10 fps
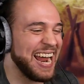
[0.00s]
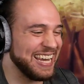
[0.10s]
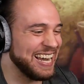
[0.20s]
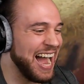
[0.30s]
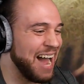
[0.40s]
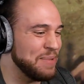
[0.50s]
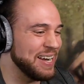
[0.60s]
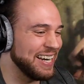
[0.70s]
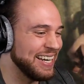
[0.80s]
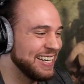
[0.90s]
you got
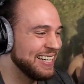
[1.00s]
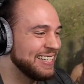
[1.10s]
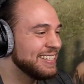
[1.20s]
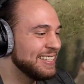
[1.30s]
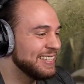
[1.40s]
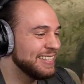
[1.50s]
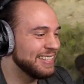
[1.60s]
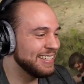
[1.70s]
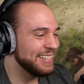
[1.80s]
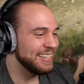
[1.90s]
me.
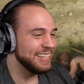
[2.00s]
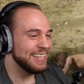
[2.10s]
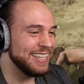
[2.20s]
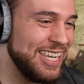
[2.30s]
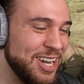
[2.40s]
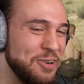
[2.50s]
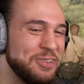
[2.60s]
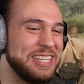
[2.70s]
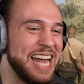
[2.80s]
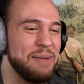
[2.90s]

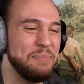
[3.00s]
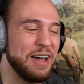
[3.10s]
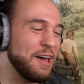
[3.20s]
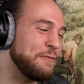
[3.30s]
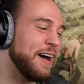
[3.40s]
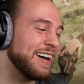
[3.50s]
You dumb motherfucker.